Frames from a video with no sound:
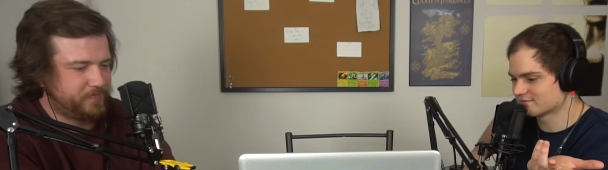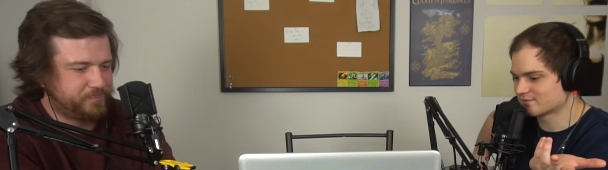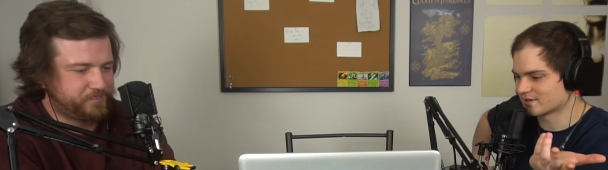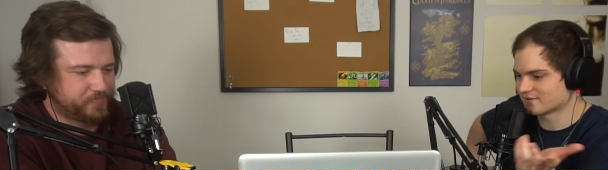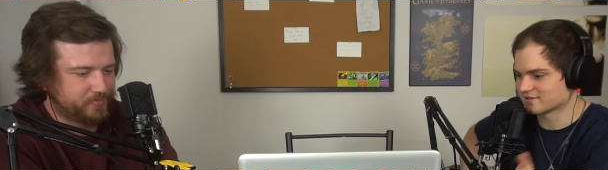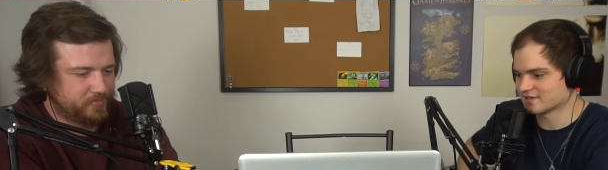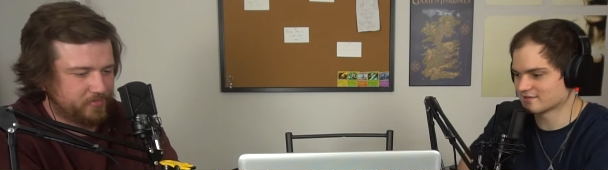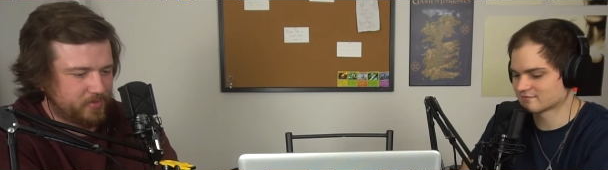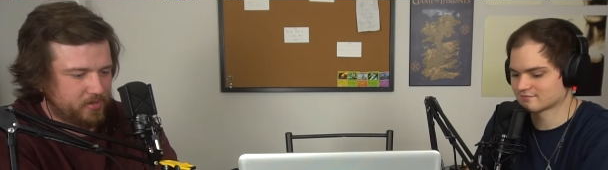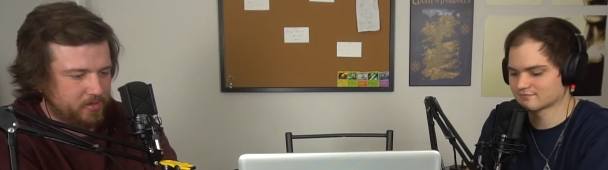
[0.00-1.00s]
Speaker 1: If you want to go see
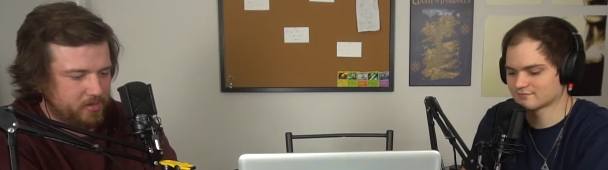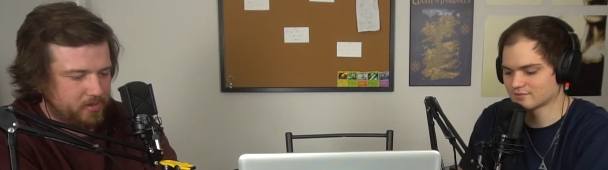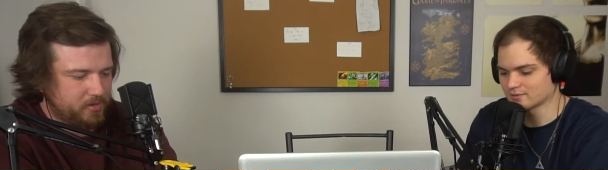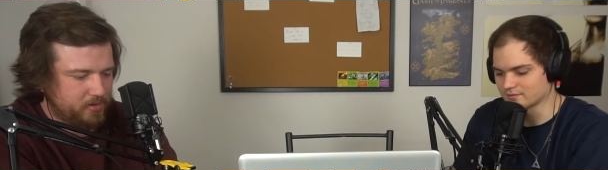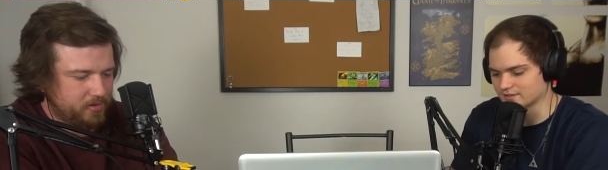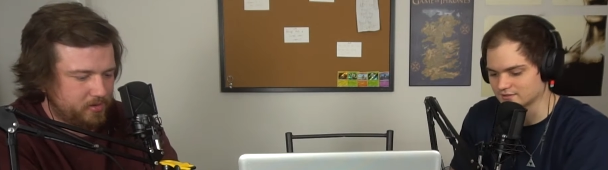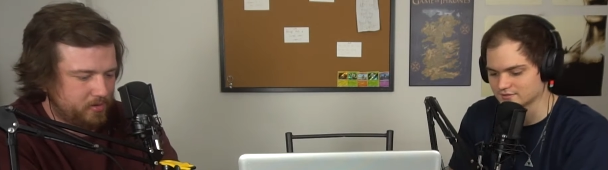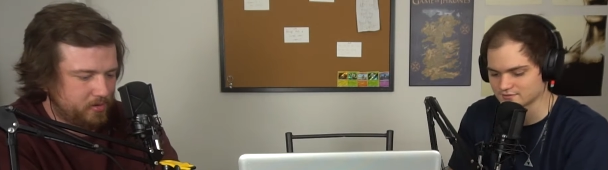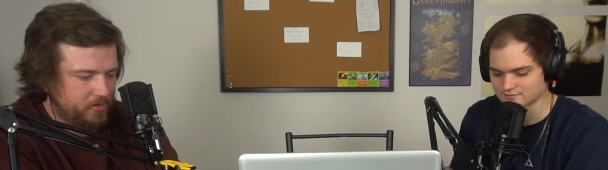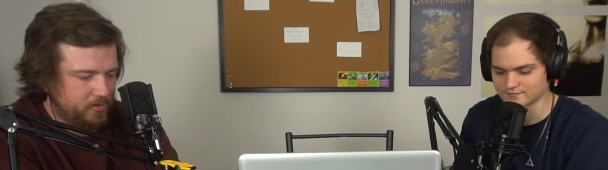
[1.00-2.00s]
it, blah blah blah.
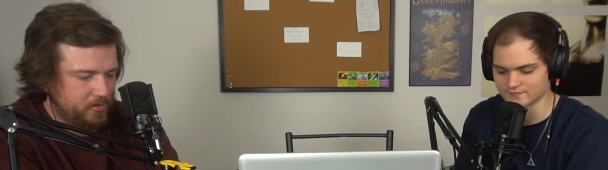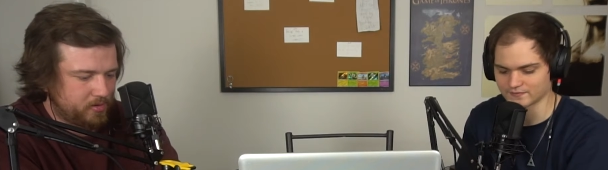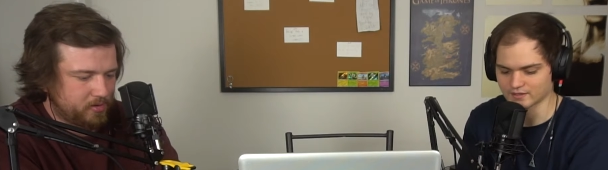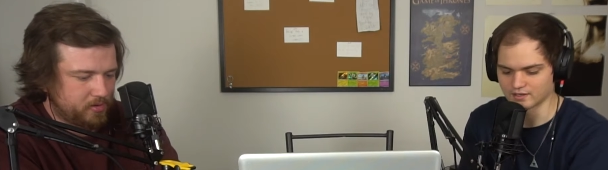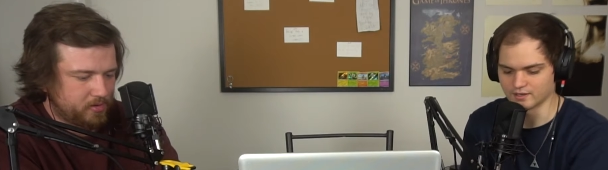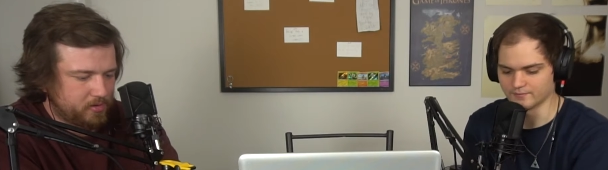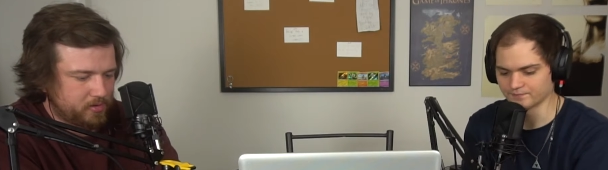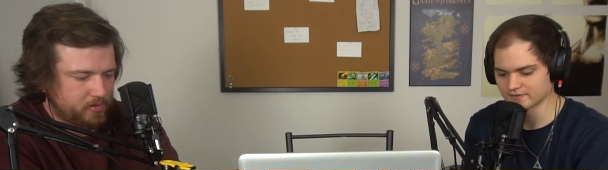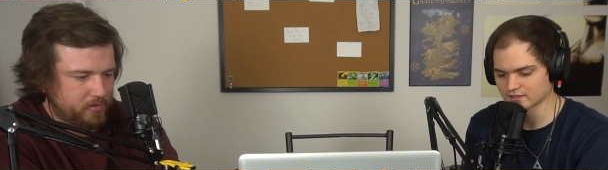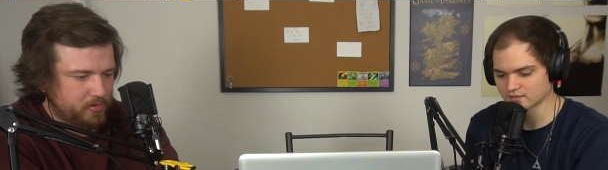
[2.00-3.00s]
Um,
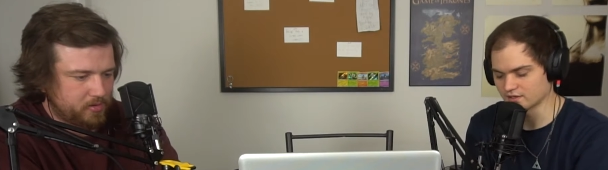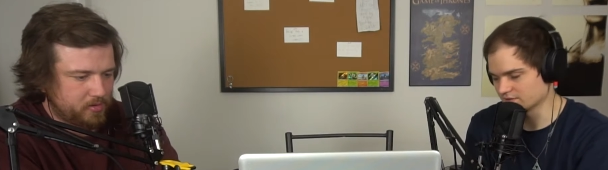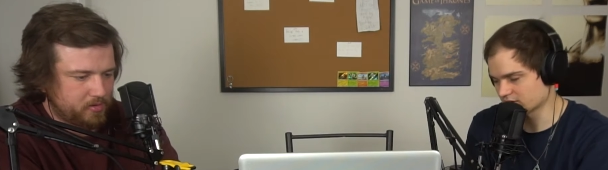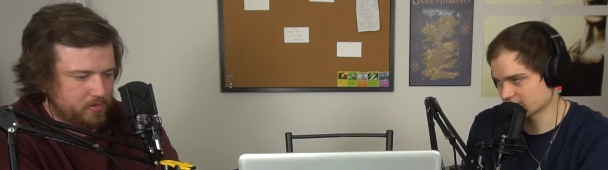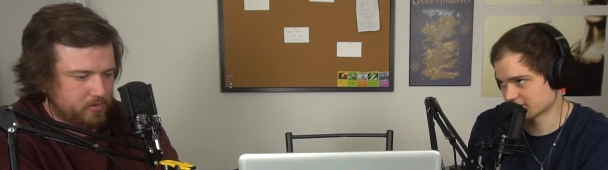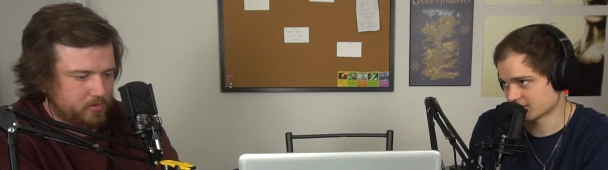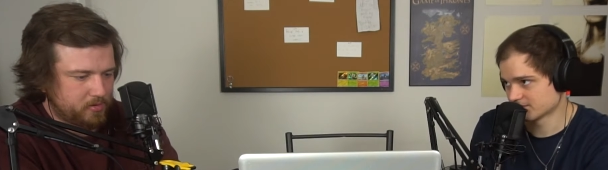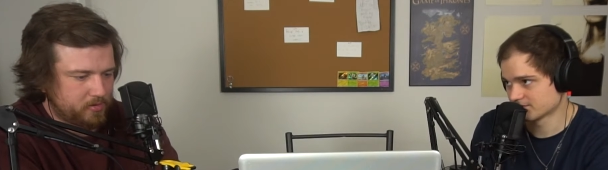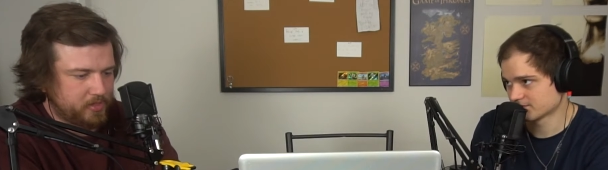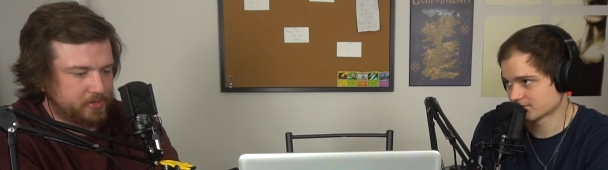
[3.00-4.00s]
are you looking up his
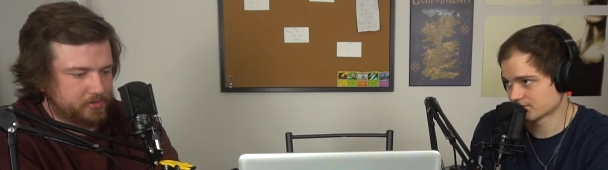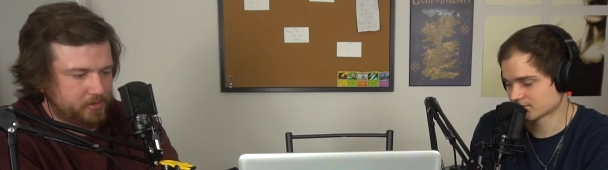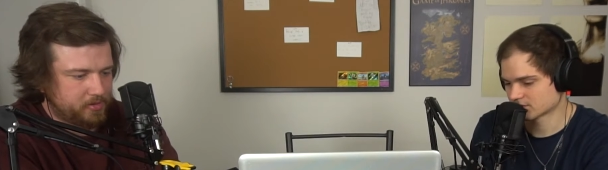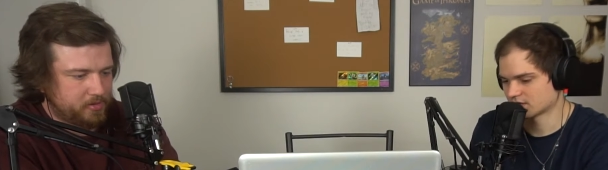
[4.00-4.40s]
name? Yes.